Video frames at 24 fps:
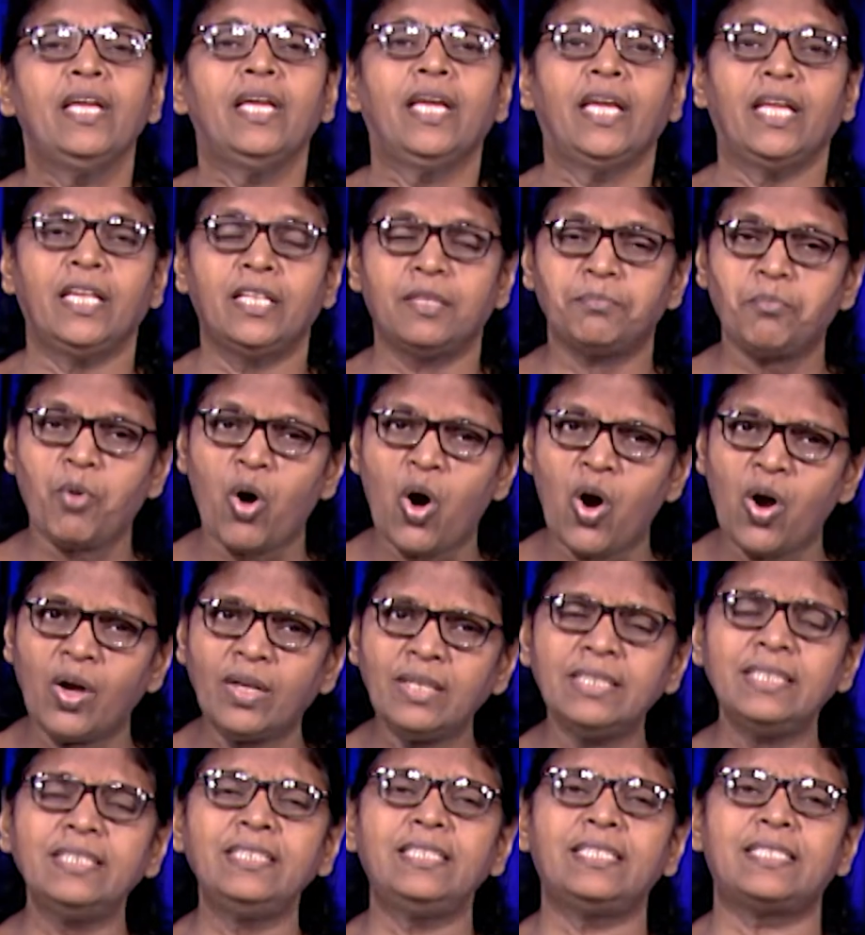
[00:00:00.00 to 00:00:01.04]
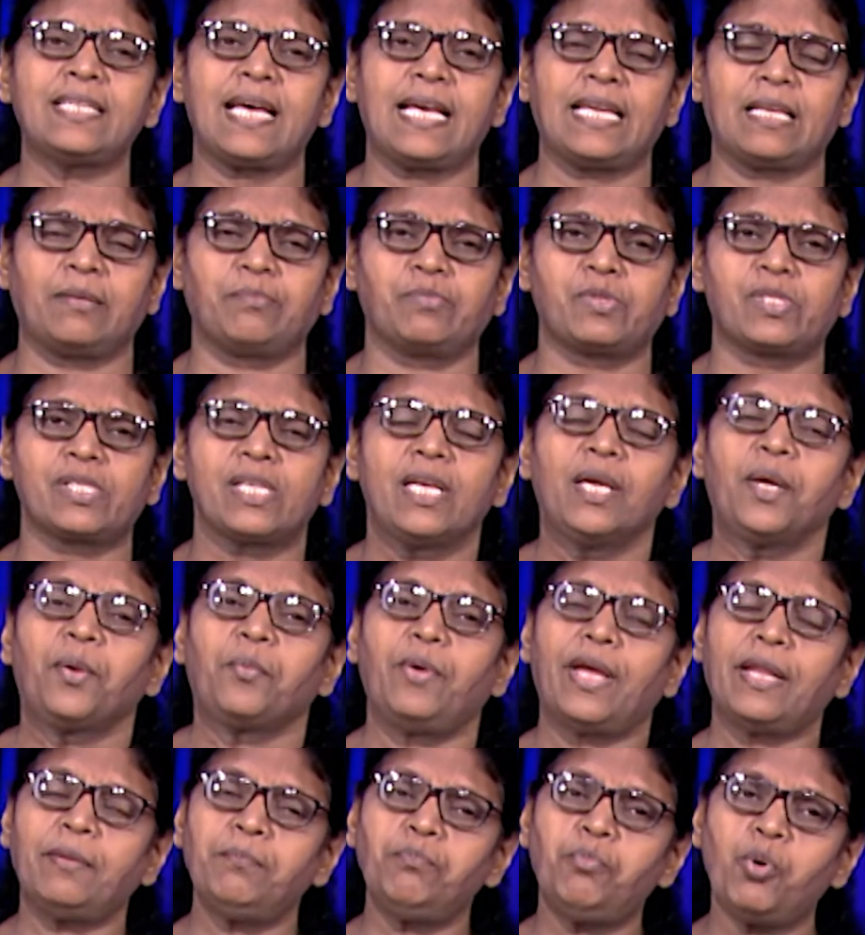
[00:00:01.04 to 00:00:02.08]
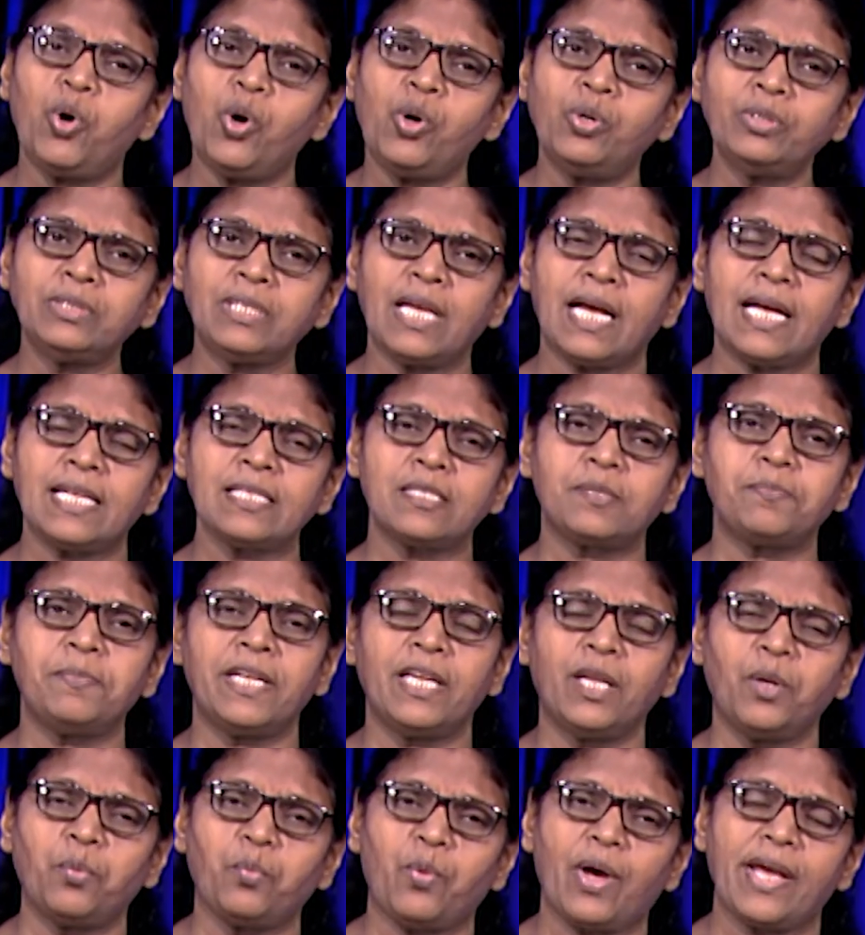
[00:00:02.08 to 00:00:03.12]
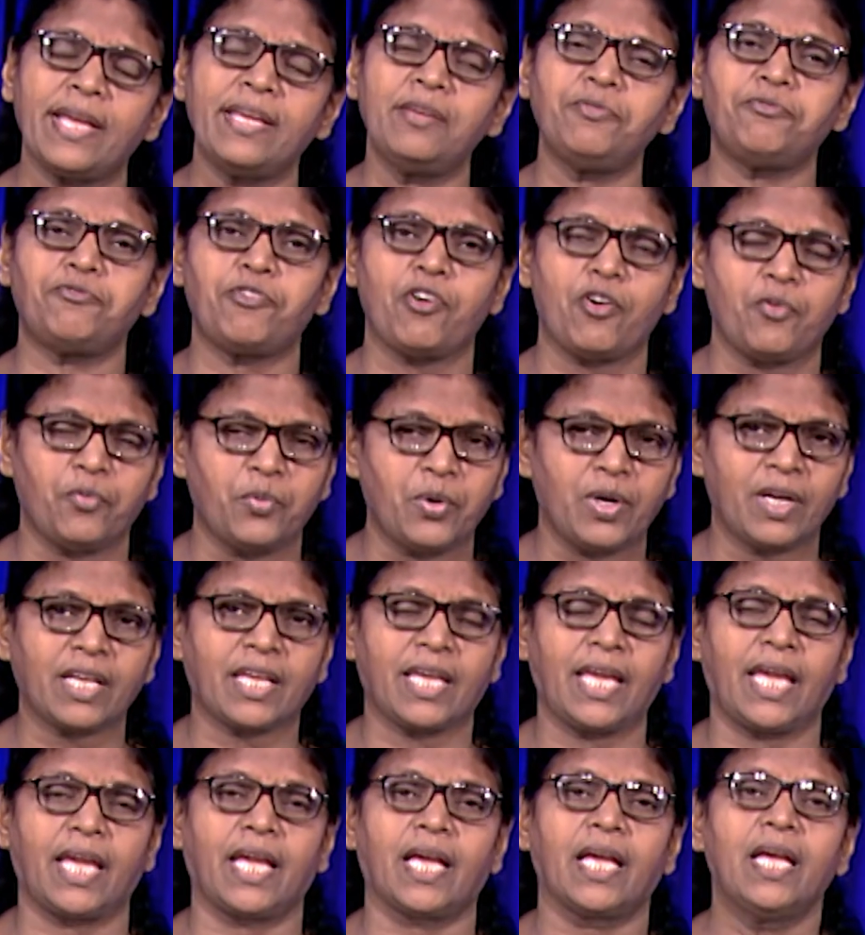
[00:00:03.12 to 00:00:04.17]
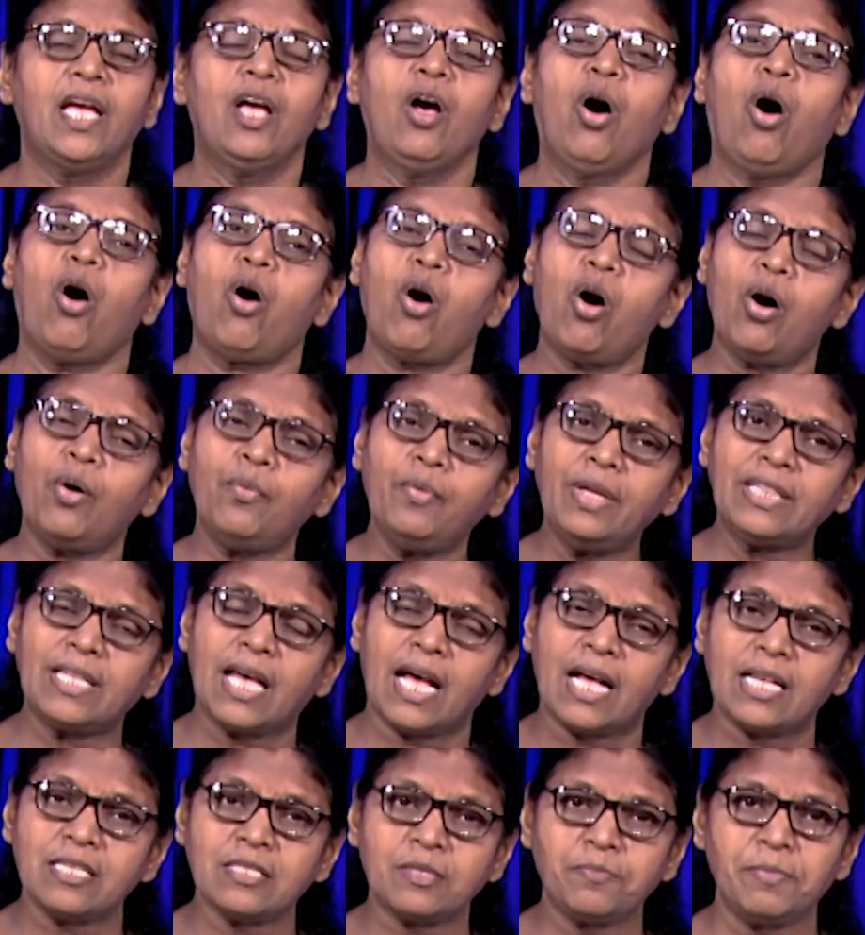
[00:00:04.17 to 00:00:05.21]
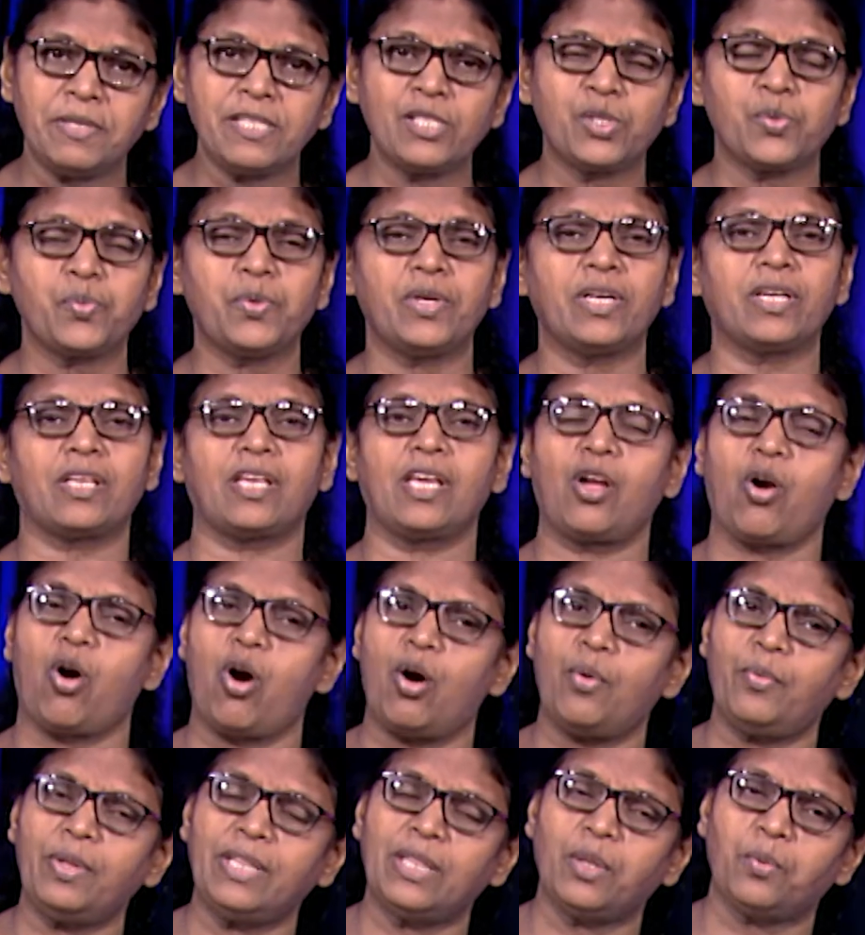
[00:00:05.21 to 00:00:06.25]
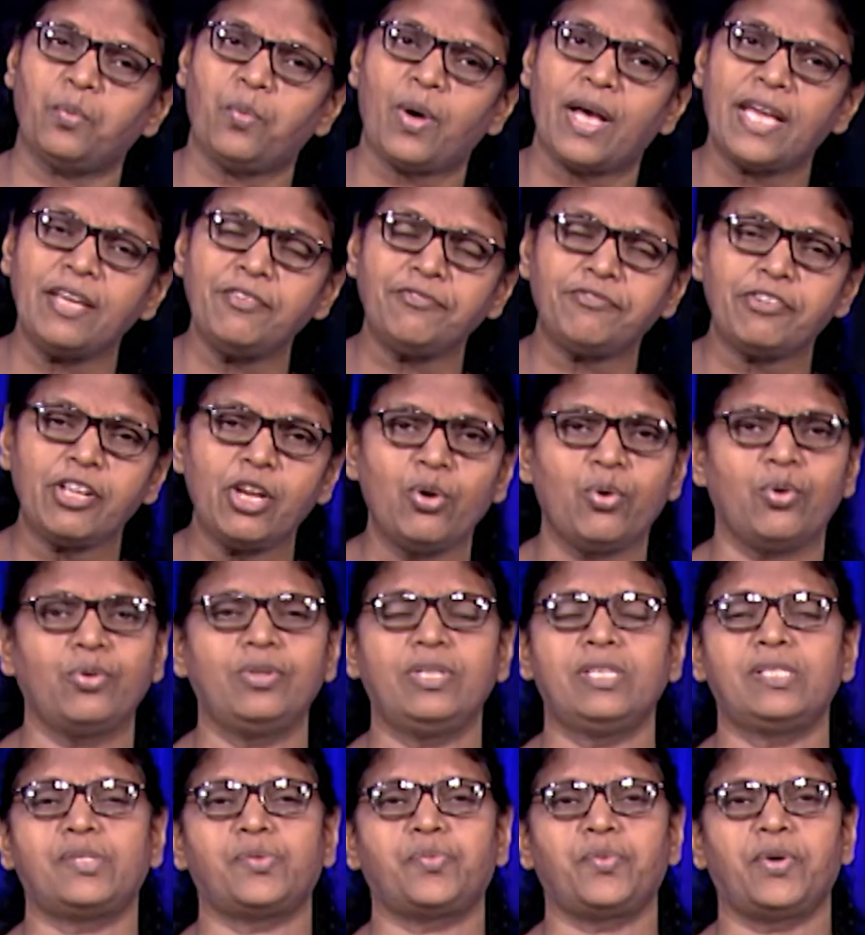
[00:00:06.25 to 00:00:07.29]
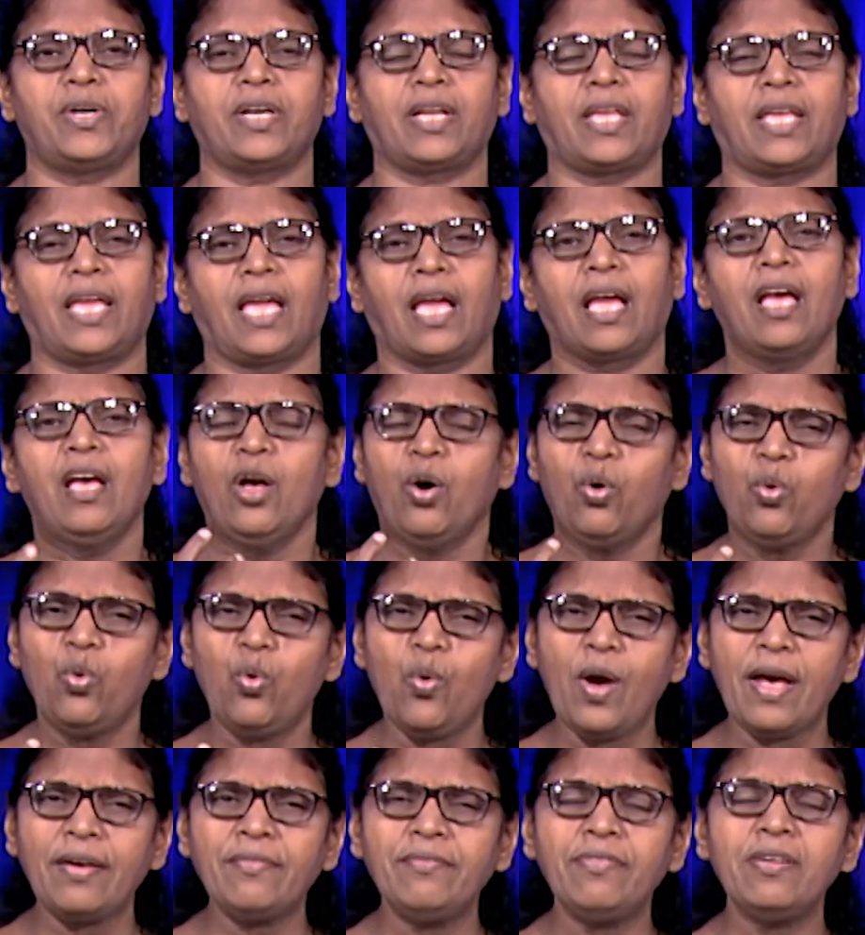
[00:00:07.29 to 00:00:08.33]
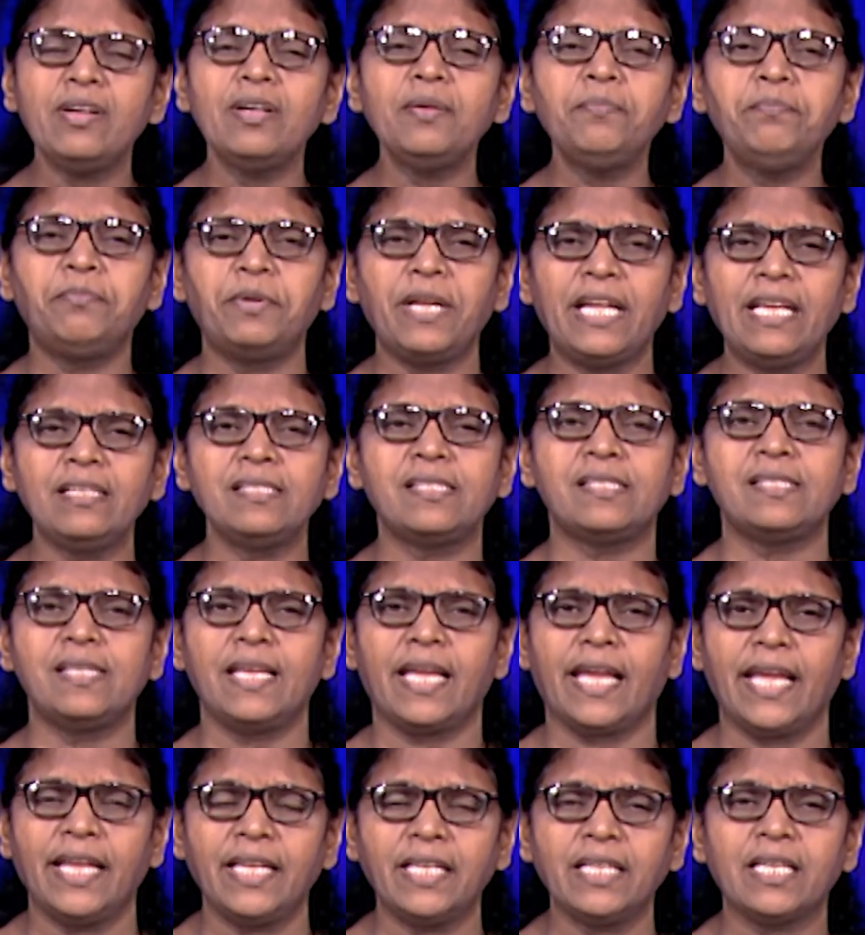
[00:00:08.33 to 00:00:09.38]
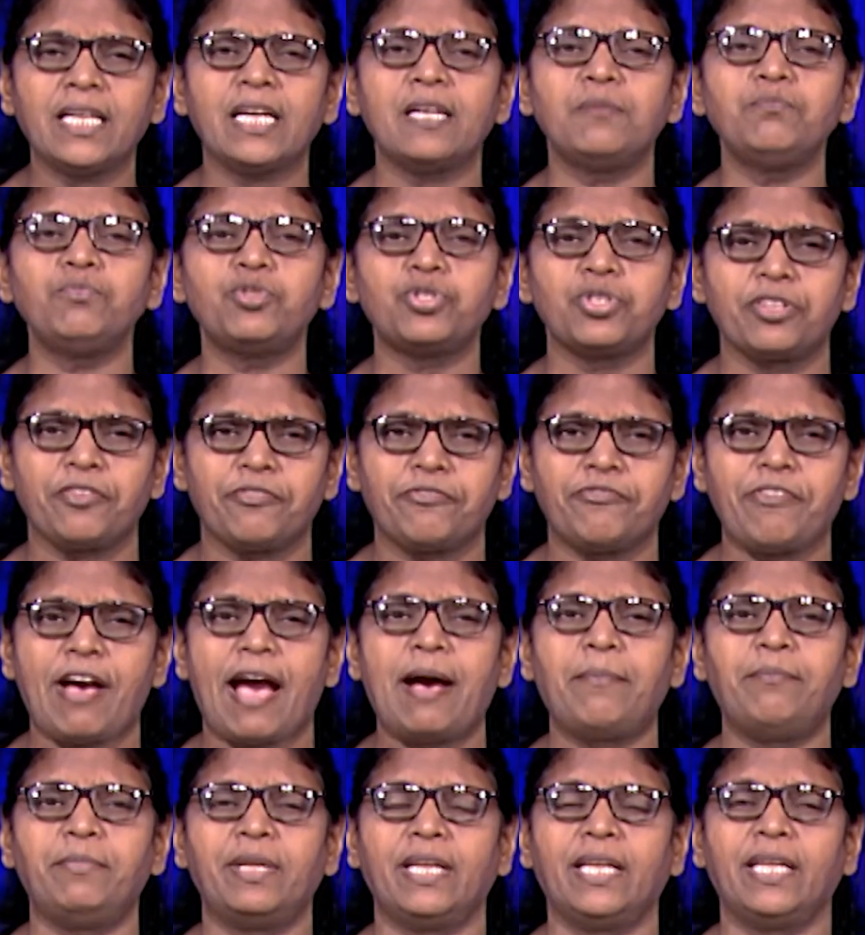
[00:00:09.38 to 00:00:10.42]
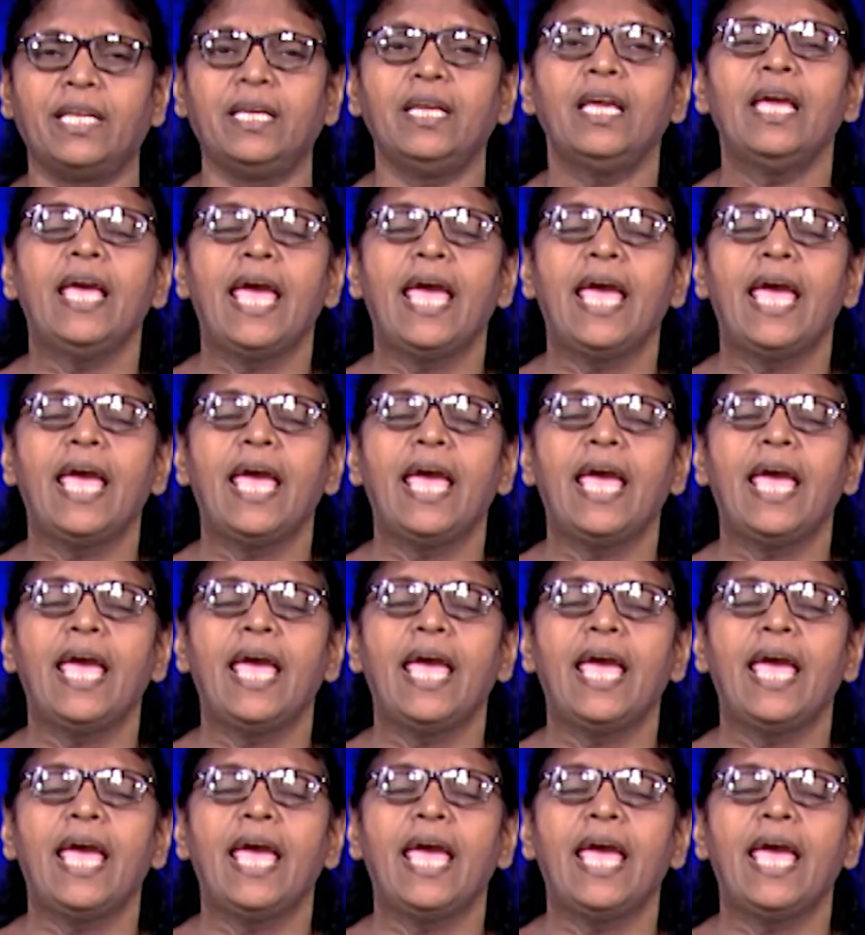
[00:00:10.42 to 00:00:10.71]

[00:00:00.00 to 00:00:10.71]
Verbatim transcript: In modern times, when both husband and wife are working, or when the husband's working, or when the wife alone is working, whoever brings the income to the family,